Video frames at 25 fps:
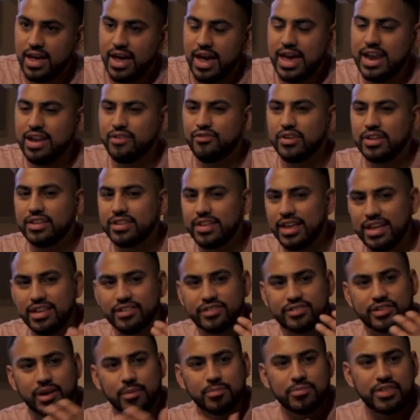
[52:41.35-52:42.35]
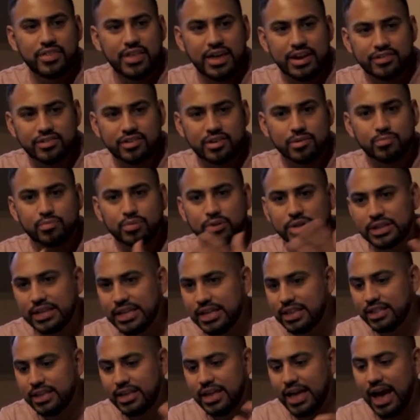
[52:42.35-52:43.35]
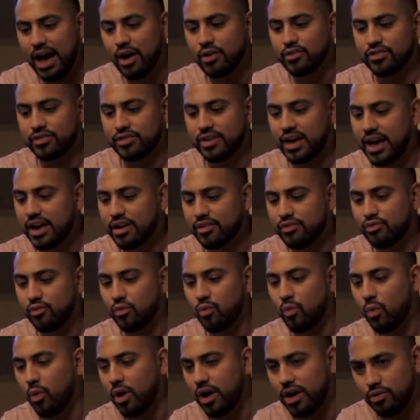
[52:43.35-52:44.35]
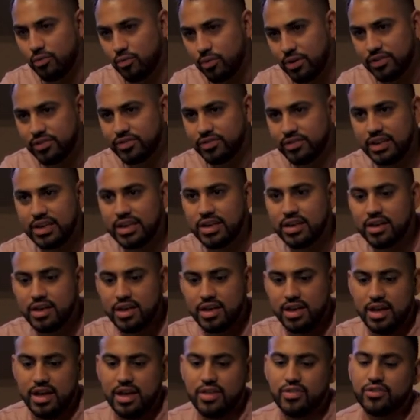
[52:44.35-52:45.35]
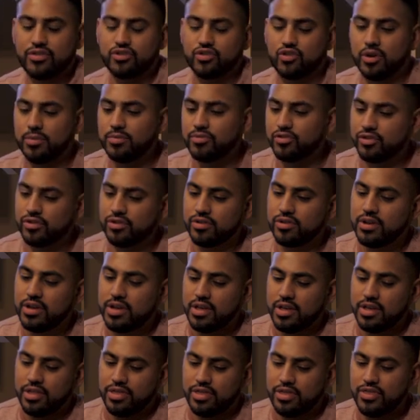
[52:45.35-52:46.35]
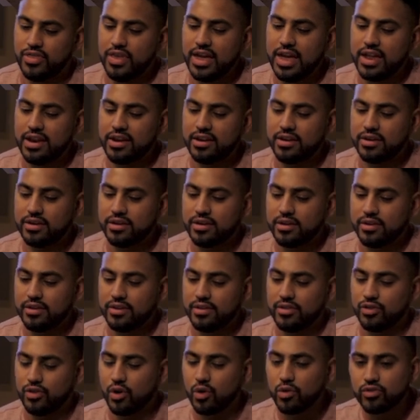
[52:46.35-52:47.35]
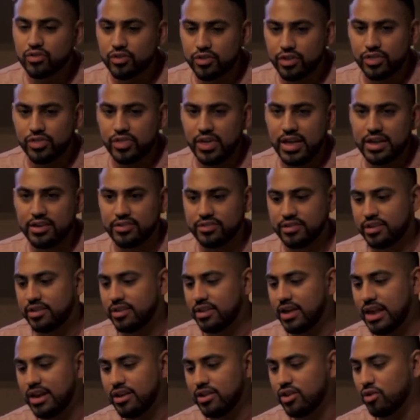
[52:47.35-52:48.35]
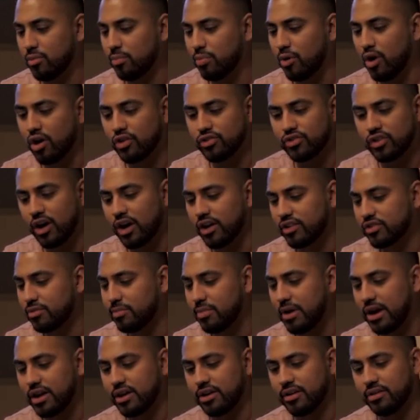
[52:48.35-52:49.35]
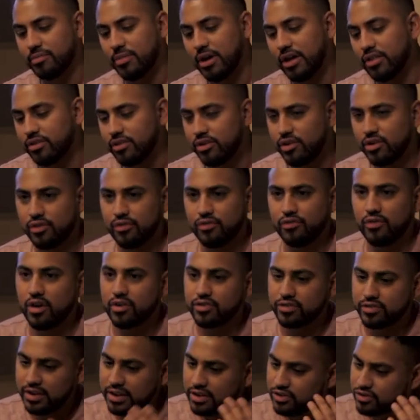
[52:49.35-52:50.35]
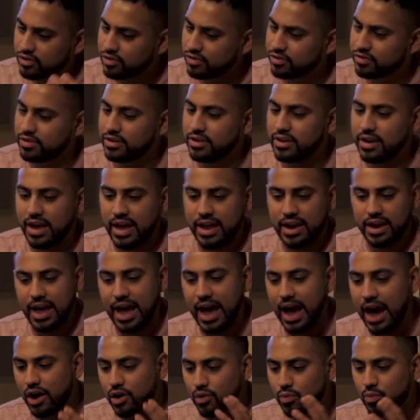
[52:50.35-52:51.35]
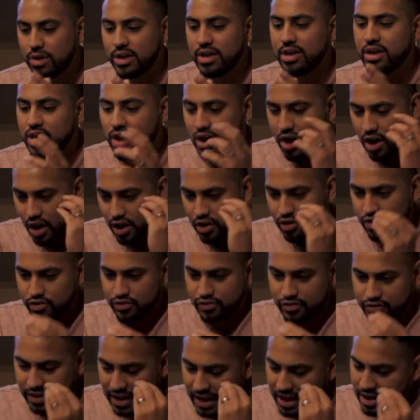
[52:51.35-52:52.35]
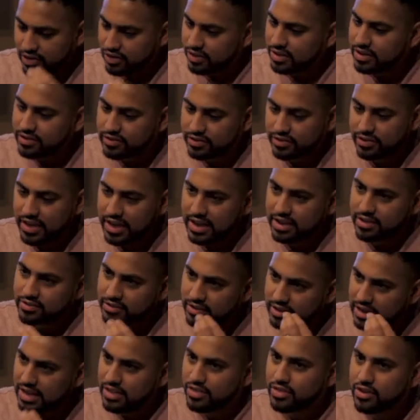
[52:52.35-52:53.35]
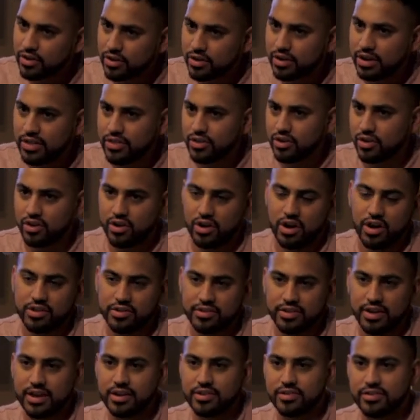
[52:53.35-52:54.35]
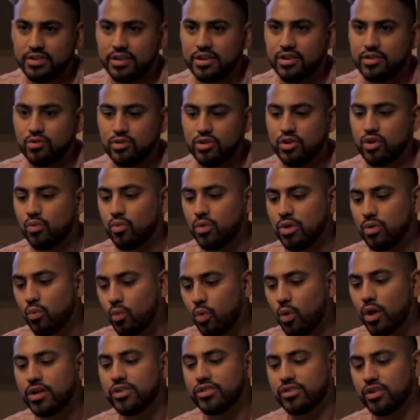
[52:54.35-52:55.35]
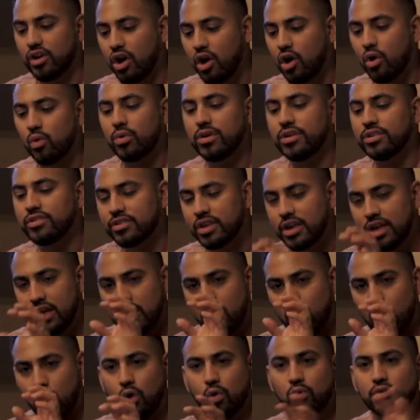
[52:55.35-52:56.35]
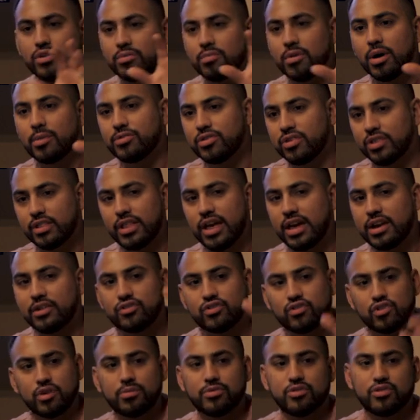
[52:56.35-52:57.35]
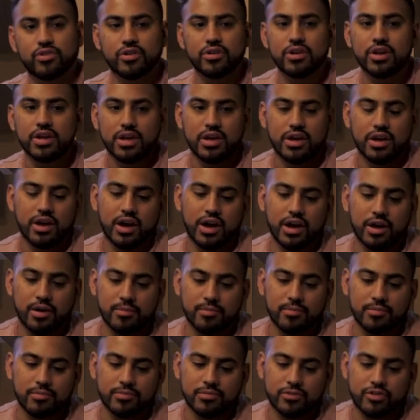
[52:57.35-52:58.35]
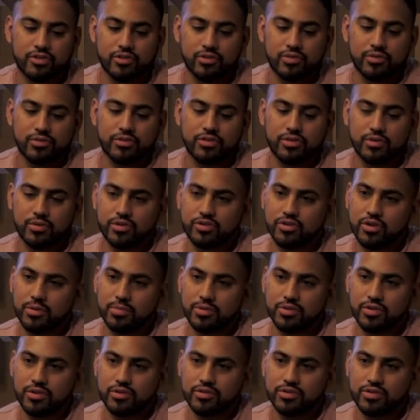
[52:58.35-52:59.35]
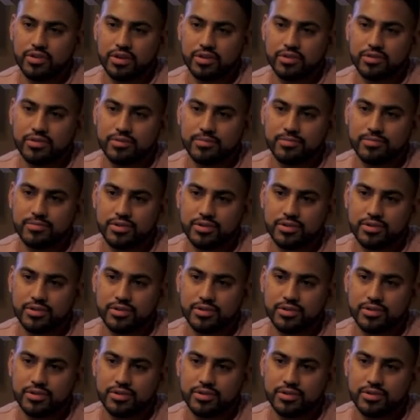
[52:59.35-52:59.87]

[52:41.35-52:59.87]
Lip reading: And if it is something that is completely outside of what we see in the Scripture, then those are the things, and you know, Paul talks about it, about, you know, false teachers, and how do we understand these things in their context, and you know, we want to always hold them up to the light of Scripture to interpret those things.